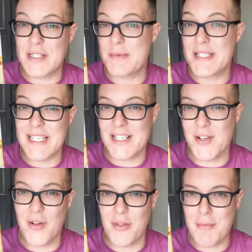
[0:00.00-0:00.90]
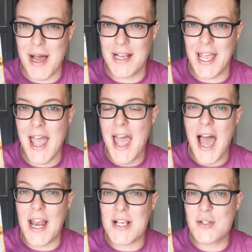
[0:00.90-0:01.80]
vitamin Cs on the market
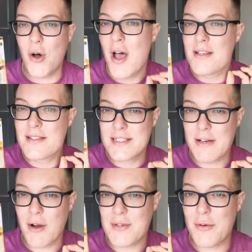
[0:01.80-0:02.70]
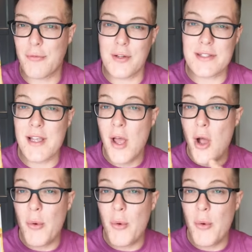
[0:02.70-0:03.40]
and I saw zero difference.